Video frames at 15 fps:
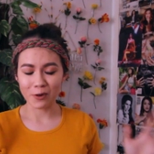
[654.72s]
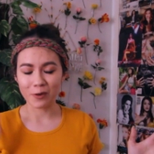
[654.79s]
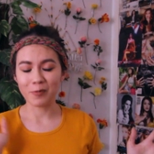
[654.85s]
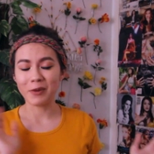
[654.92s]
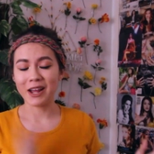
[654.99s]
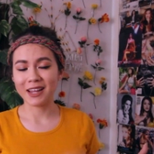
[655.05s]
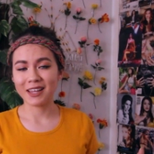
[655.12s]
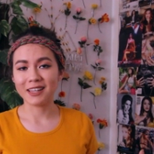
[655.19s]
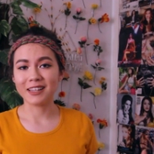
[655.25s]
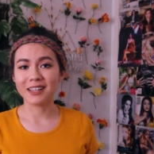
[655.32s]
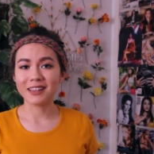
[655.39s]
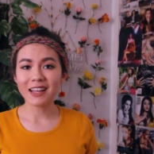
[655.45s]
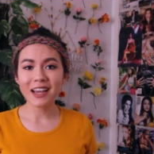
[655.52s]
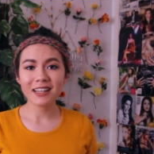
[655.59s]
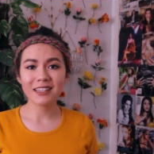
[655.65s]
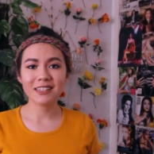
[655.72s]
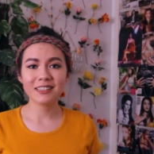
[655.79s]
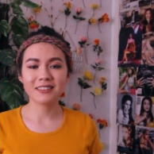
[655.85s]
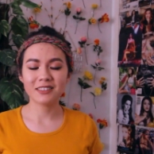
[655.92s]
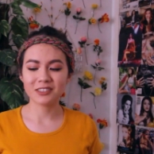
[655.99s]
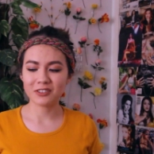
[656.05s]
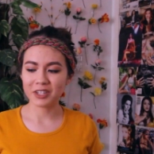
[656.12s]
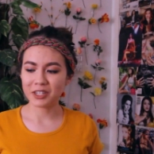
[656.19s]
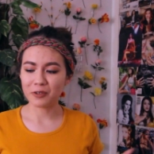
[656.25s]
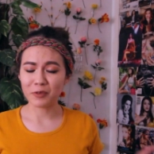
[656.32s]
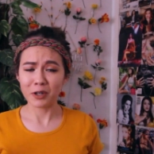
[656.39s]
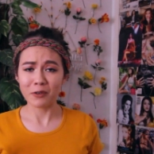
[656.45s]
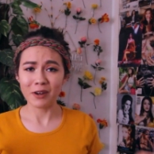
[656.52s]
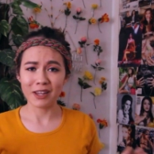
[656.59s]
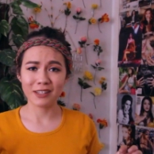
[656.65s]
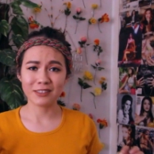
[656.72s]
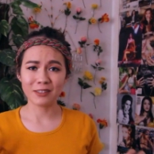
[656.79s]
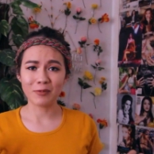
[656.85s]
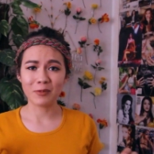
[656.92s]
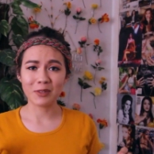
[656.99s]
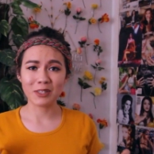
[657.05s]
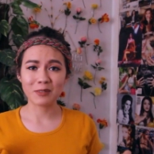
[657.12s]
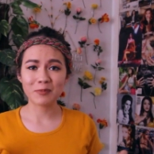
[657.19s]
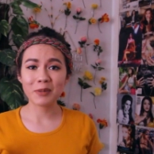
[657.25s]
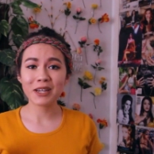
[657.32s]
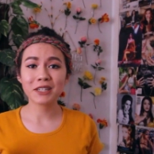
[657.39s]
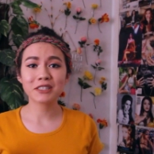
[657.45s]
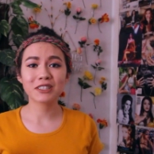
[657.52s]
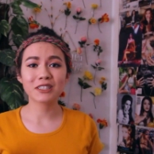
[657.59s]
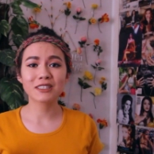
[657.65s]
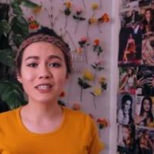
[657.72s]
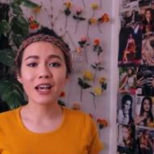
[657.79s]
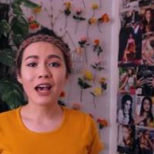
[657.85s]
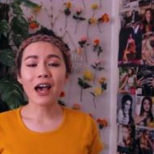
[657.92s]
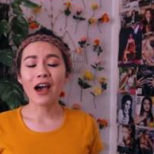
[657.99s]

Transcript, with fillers: back in the 90s and trying to recreate some of these pictures.